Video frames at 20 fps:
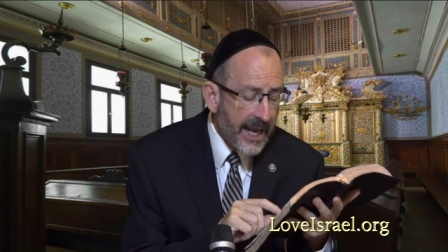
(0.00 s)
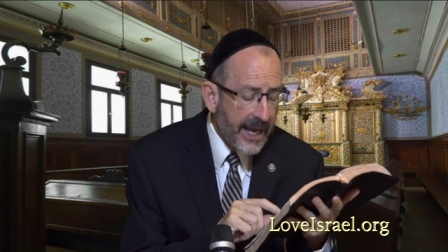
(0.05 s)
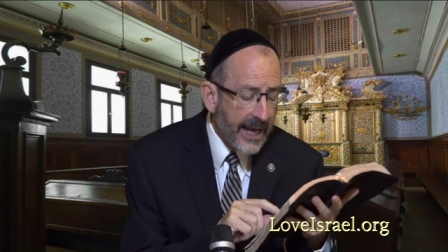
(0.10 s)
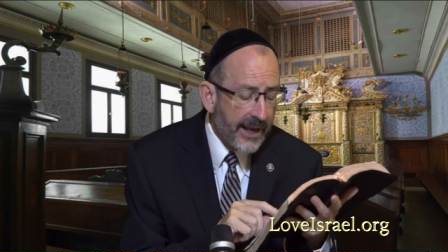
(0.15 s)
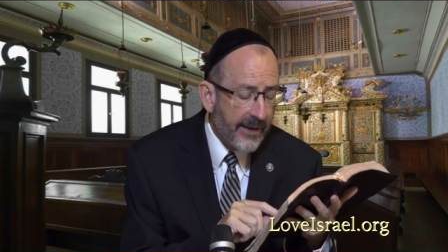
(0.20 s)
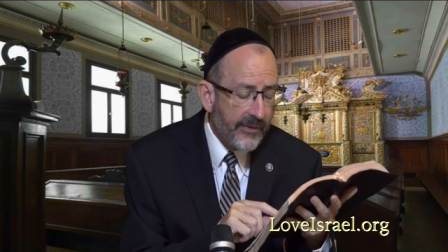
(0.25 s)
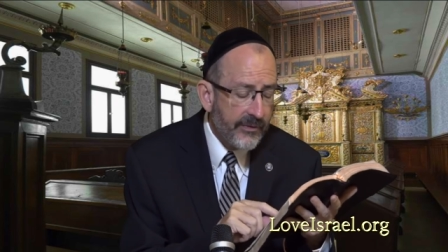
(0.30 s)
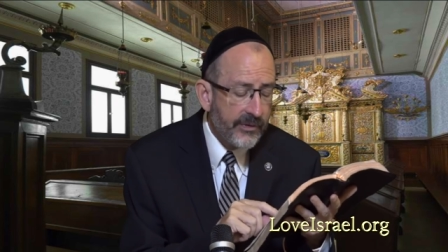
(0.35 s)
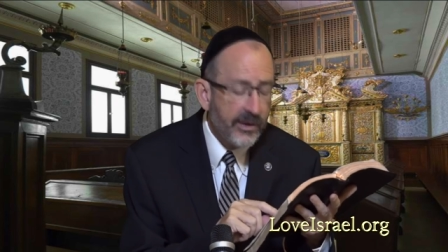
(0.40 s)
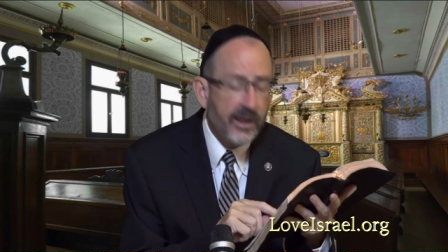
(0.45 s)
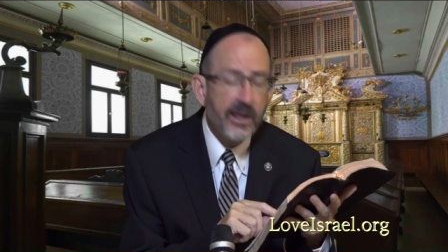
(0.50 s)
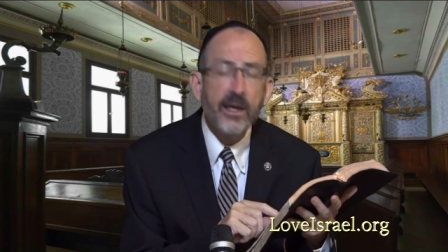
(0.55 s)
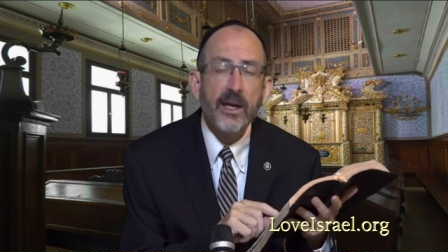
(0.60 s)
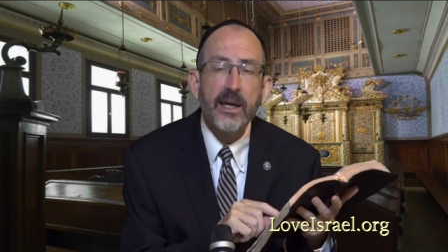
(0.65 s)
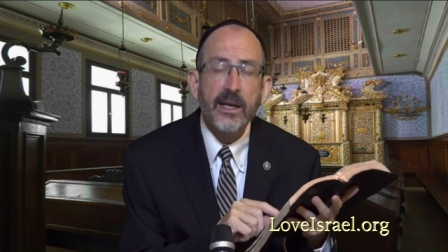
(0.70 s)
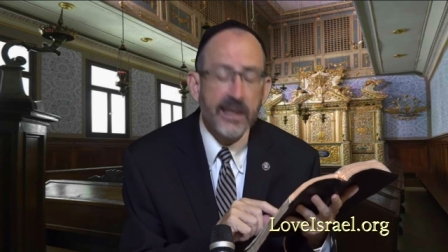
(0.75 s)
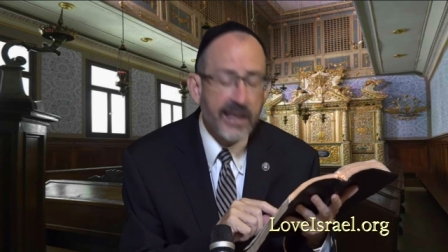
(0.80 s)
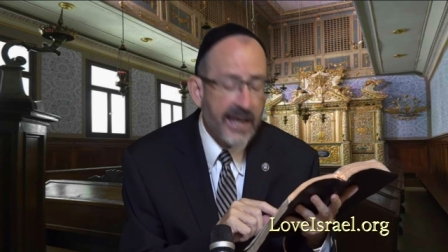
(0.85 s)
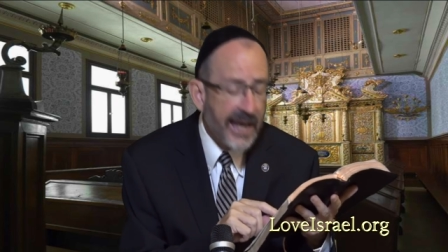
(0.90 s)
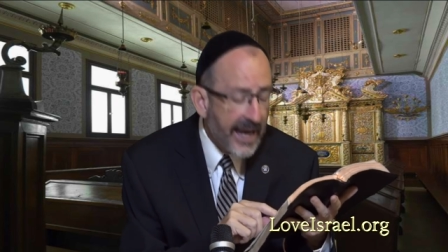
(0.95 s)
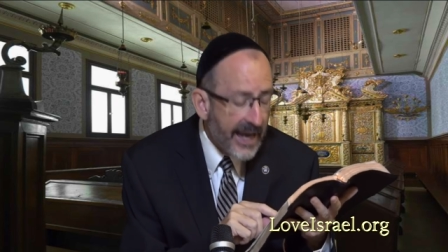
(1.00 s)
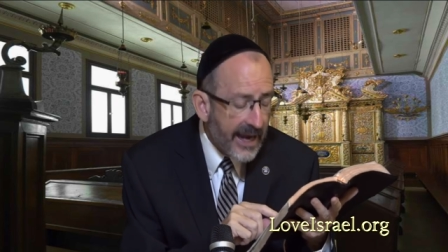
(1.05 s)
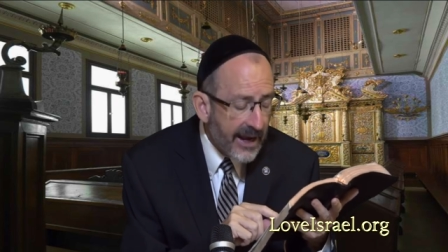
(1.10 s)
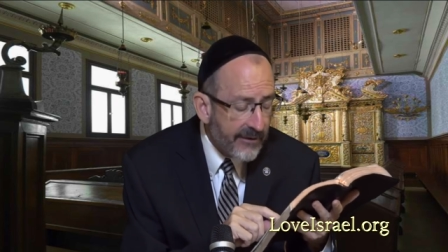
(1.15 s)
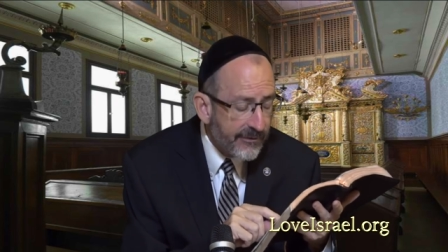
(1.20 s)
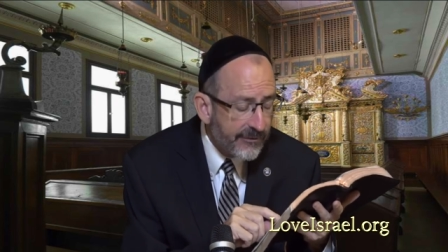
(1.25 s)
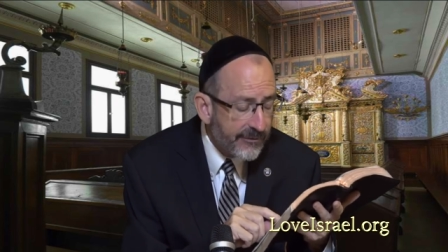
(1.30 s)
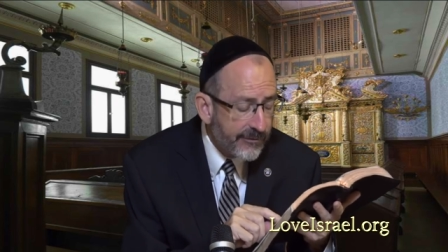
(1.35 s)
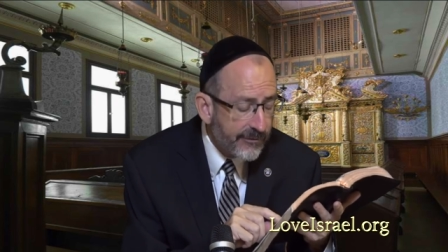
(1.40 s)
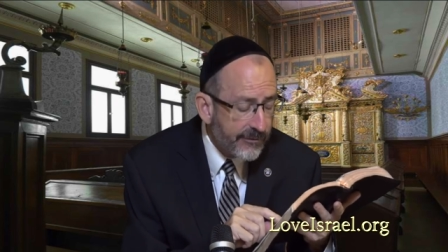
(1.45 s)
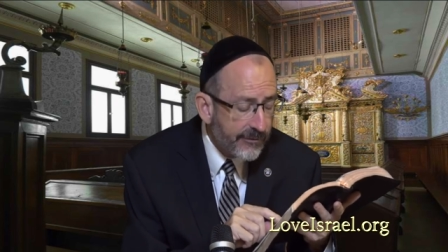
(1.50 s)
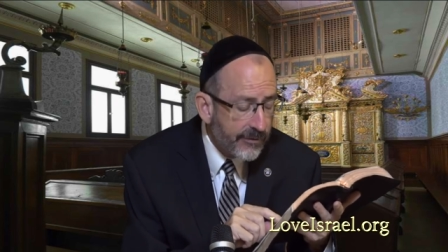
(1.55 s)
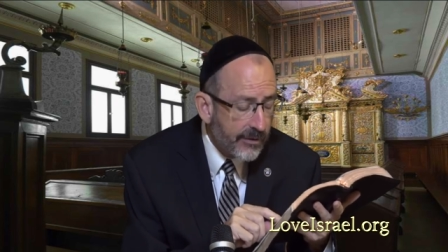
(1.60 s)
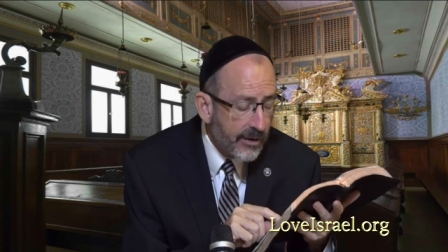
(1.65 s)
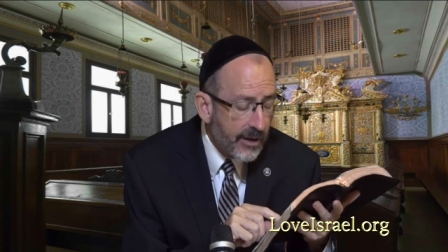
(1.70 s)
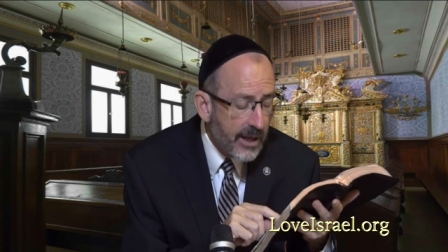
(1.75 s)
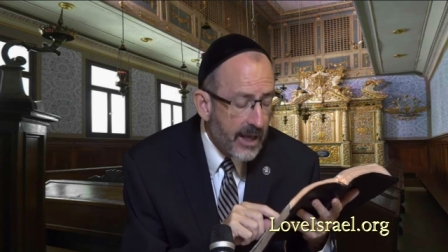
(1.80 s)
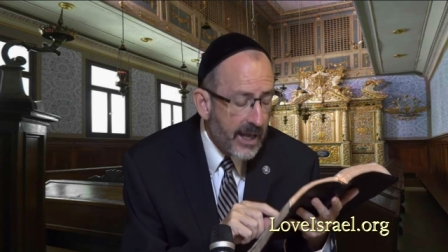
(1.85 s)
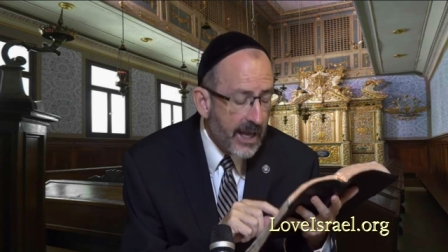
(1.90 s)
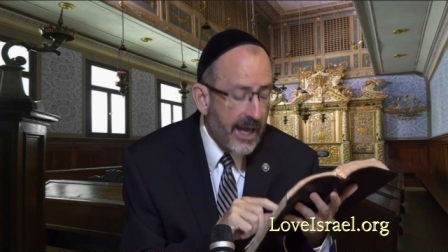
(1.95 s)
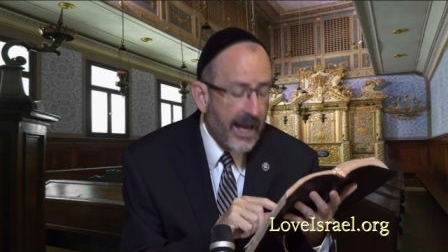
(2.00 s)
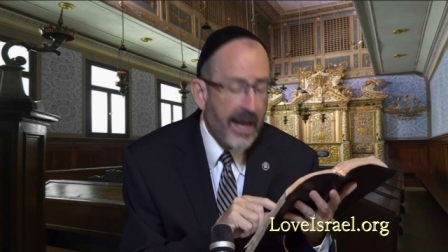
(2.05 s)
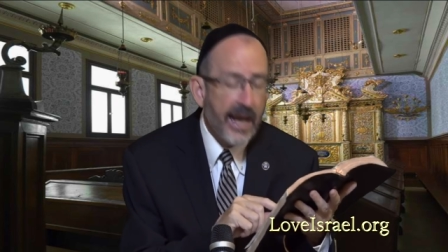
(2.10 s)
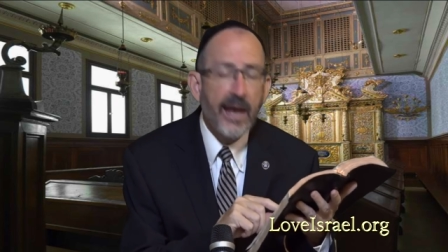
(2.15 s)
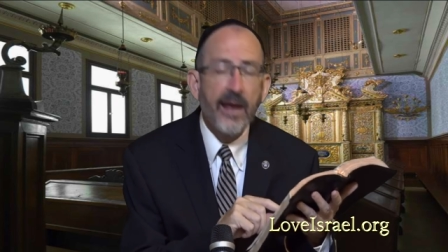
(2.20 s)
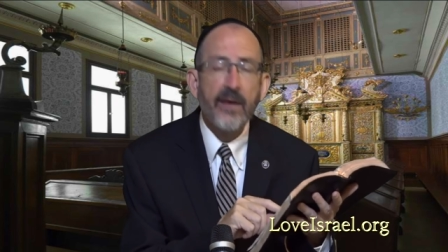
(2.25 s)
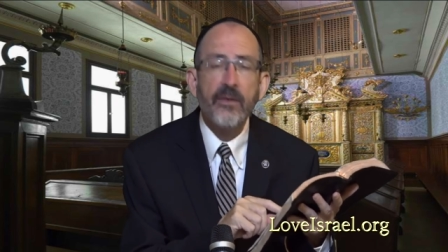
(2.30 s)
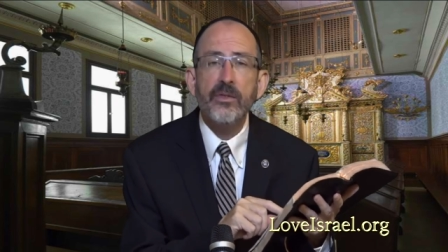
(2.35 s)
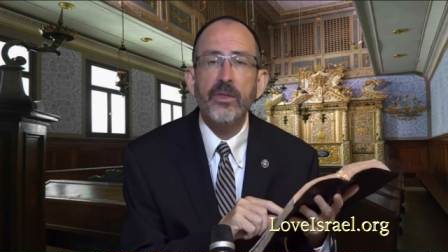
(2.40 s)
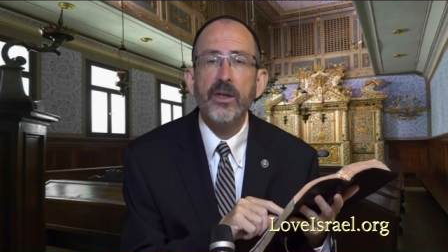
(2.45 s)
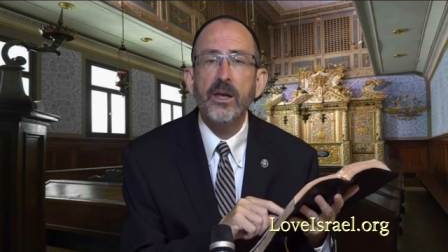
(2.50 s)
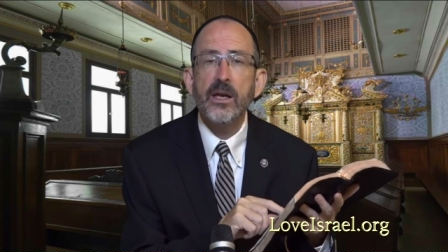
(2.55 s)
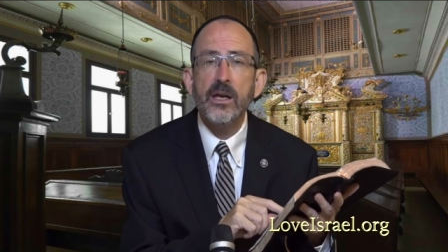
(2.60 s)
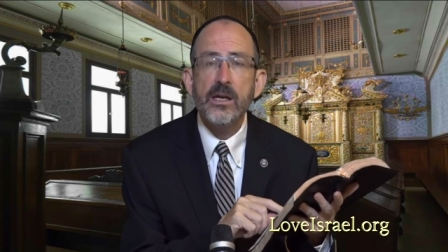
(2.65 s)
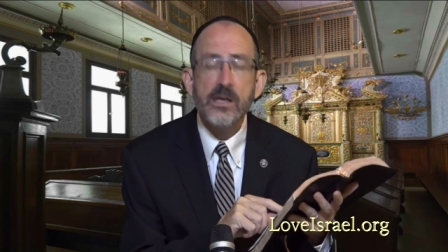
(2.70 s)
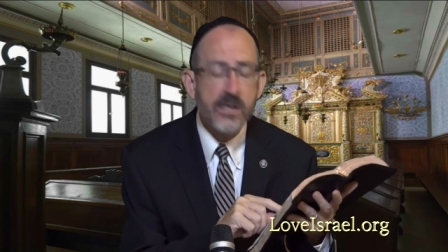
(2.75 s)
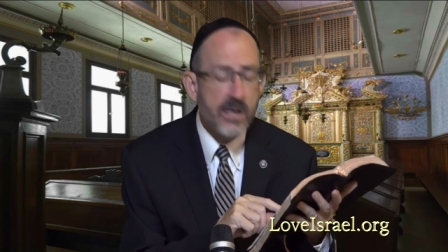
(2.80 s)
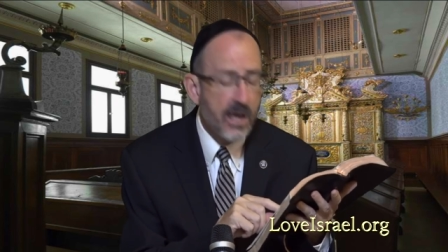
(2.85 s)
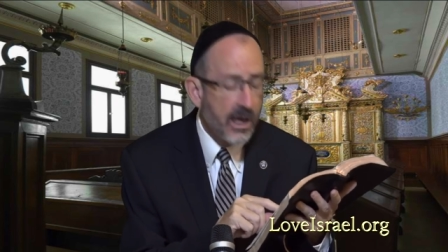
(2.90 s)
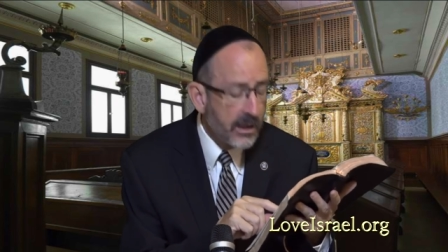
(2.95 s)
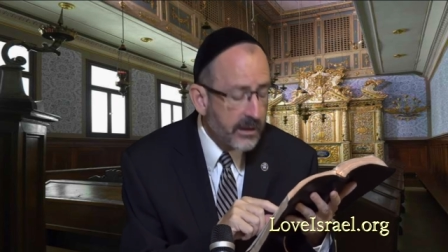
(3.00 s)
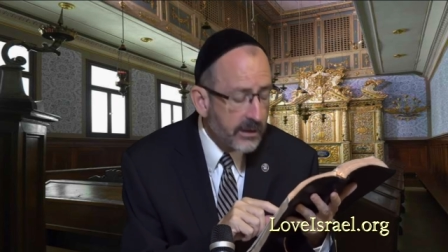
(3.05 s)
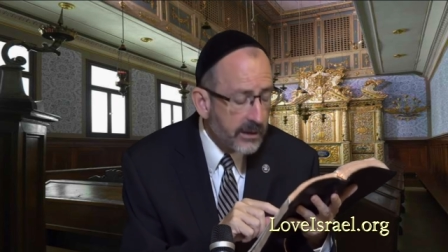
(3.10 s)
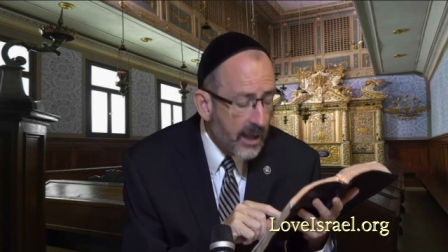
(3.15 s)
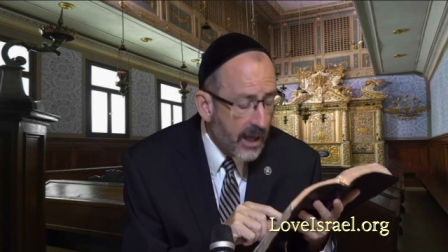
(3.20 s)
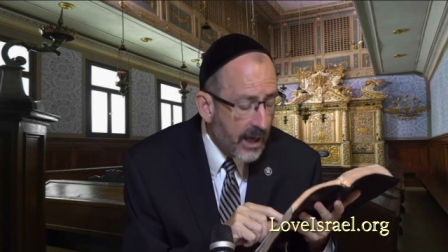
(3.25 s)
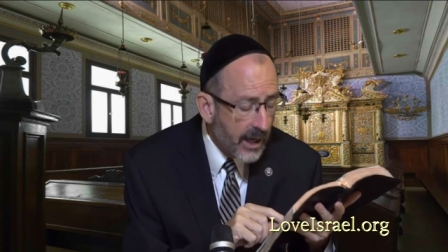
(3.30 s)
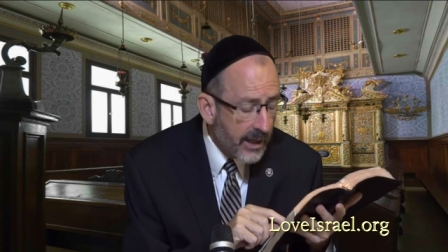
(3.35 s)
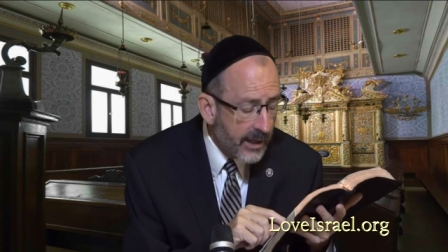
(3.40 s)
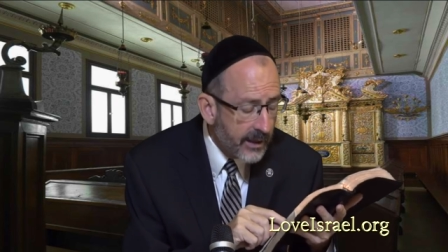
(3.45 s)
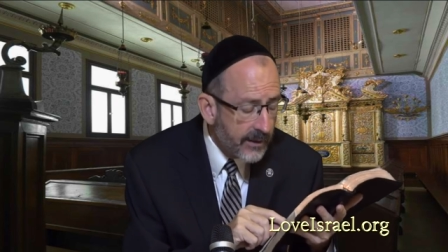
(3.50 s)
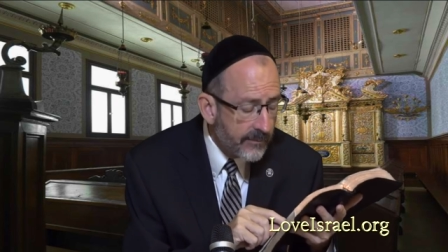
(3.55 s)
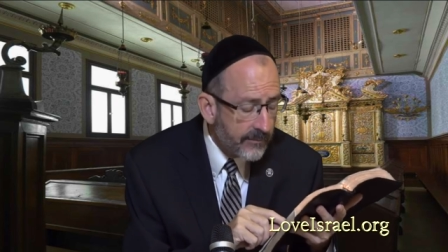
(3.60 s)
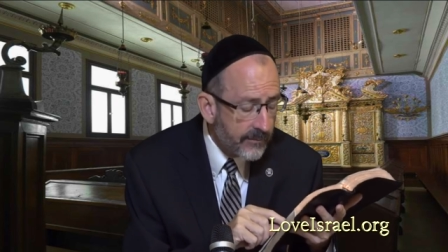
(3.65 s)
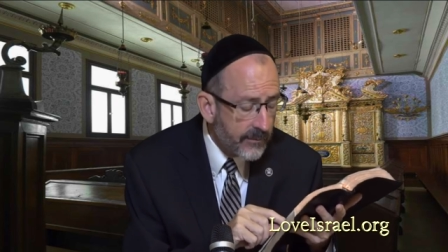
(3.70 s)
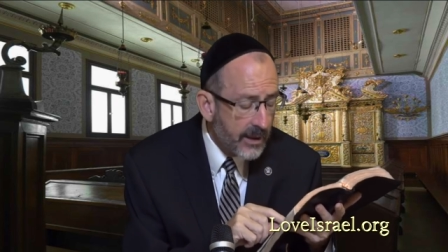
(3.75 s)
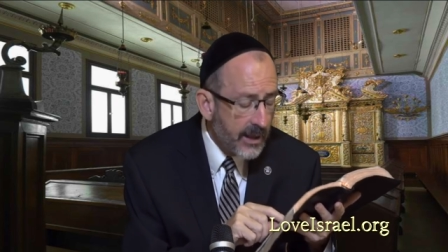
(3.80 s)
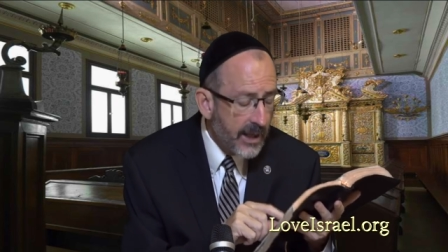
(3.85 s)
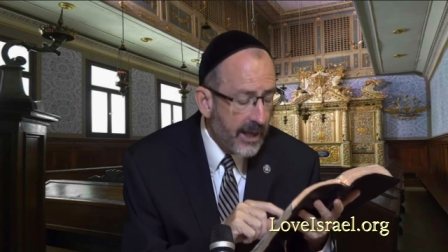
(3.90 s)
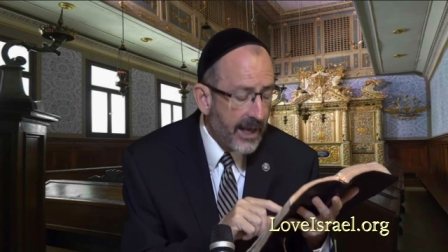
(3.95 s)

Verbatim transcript: And the calf and the young lion